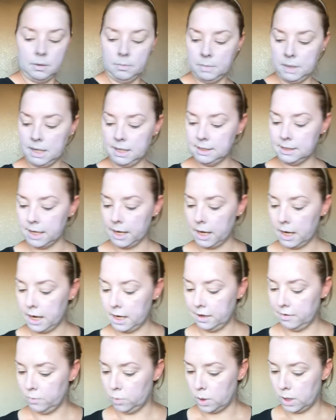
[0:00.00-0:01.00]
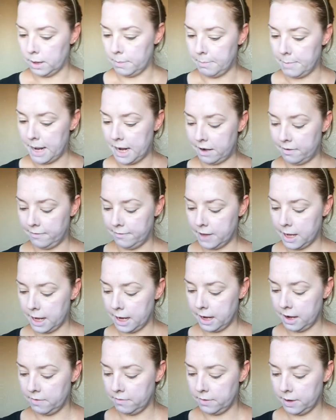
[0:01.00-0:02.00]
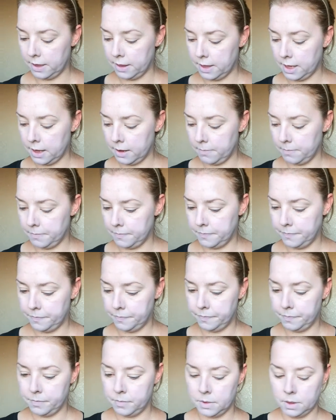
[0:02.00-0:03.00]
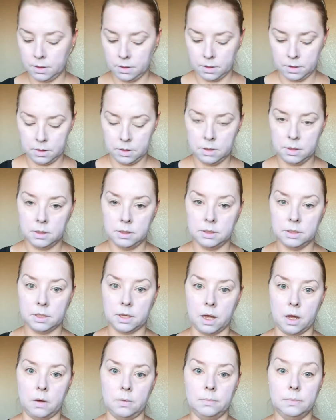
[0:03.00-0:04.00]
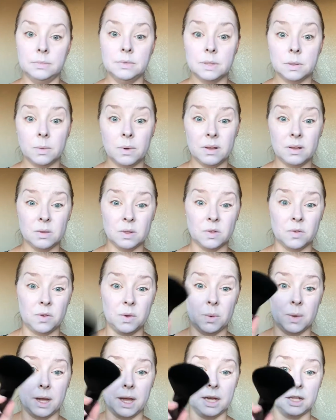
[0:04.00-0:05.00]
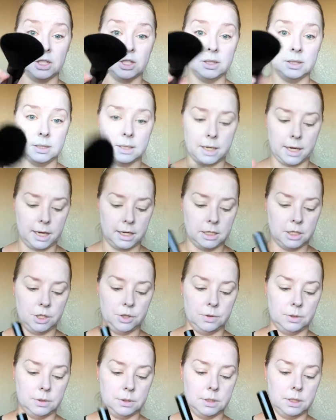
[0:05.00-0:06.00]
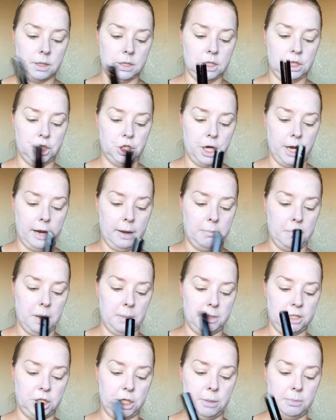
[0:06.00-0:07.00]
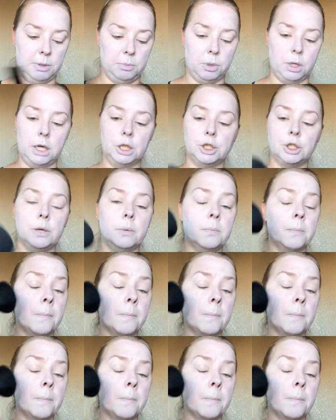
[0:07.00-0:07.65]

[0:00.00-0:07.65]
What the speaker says: because I kind of want to mattify everything. So it's one of those few occasions that I get to use the giant Mama Jamma brush.